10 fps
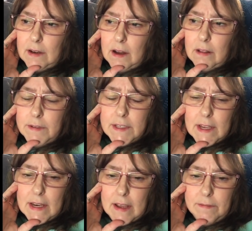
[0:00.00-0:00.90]
all of a
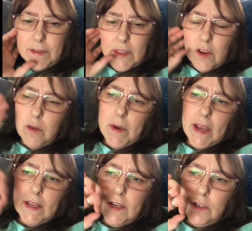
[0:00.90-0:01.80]
sudden I feel, the only way
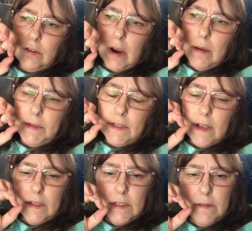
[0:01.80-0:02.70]
I can describe is,
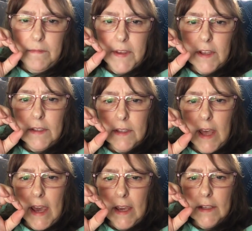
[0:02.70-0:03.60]
is it feels
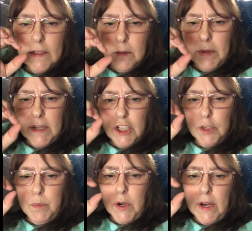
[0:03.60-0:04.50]
like somebody
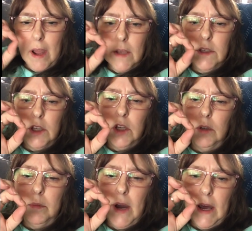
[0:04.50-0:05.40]
just put an ice
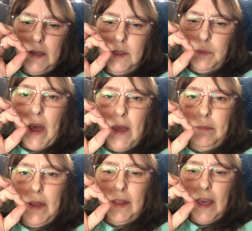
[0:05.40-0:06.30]
cube on a spot
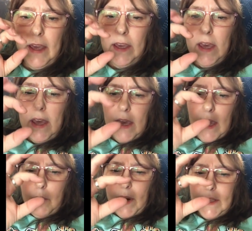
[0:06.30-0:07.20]
in my leg.
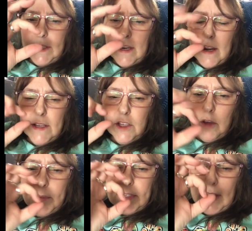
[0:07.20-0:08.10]
And when I say an ice
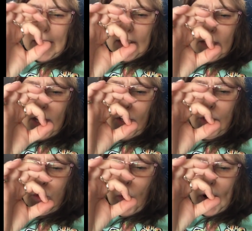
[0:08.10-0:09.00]
cube, it's like this little
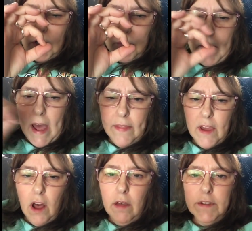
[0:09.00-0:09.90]
square spot
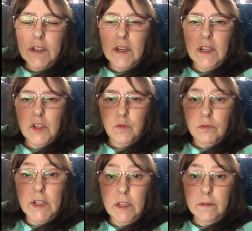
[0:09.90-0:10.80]
that all of a sudden gets
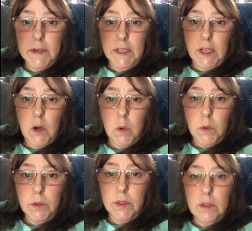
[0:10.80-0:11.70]
really, really
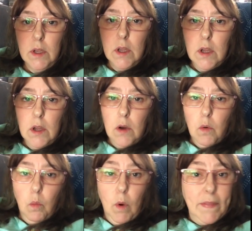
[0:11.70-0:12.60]
cold.
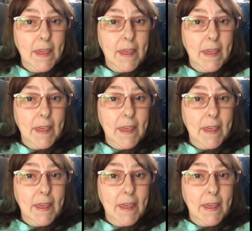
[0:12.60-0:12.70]
What